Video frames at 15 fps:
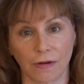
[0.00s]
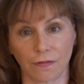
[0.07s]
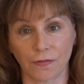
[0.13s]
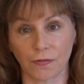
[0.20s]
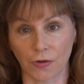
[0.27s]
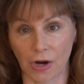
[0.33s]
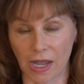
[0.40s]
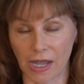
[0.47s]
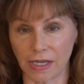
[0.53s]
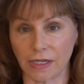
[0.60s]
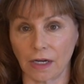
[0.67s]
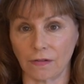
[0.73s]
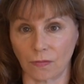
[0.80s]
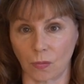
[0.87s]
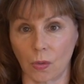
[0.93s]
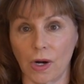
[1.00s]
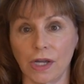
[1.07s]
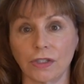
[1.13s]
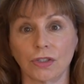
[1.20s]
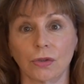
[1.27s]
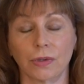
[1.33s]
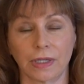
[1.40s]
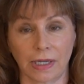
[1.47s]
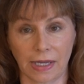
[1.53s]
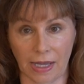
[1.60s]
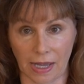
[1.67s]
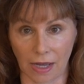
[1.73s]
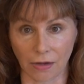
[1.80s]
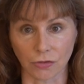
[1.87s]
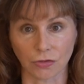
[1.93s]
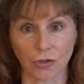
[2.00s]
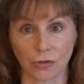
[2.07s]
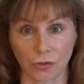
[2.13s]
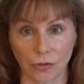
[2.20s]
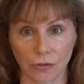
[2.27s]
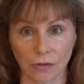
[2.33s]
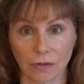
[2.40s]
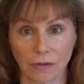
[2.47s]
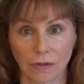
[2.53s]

afraid of what you encounter.